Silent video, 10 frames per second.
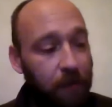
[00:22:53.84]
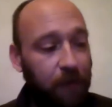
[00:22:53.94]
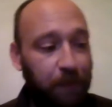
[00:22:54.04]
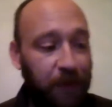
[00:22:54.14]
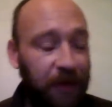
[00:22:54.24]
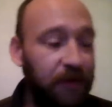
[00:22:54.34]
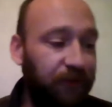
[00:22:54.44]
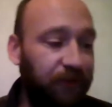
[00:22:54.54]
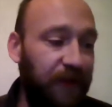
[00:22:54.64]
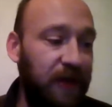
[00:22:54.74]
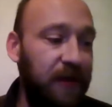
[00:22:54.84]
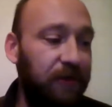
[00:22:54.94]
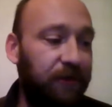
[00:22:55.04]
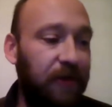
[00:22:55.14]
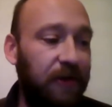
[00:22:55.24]
biggest
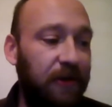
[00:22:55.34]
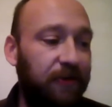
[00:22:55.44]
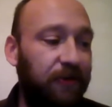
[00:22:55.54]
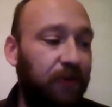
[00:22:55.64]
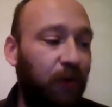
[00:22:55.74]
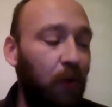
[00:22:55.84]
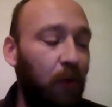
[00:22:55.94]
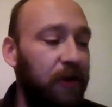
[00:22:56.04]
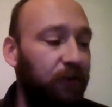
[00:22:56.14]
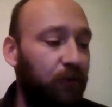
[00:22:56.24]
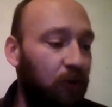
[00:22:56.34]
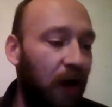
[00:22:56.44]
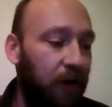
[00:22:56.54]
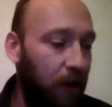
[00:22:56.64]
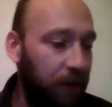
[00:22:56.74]
things is don't get too
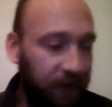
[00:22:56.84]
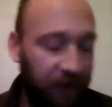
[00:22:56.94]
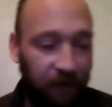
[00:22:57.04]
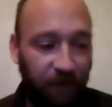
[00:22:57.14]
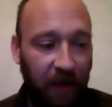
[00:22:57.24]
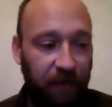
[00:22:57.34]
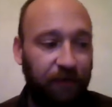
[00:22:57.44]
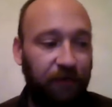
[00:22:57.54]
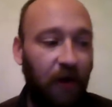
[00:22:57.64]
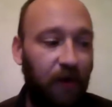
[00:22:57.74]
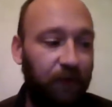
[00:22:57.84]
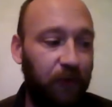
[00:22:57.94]
caught up in the advanced stuff.